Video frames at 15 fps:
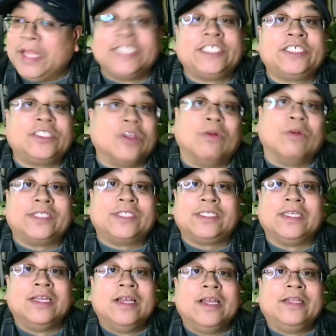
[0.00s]

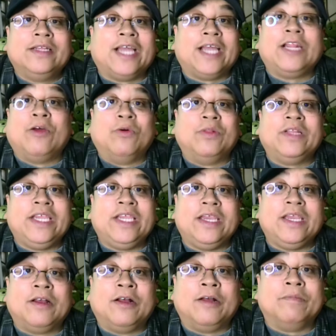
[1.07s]
insults not
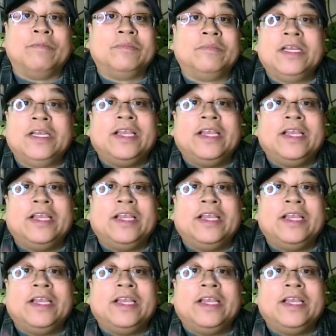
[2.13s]
only um,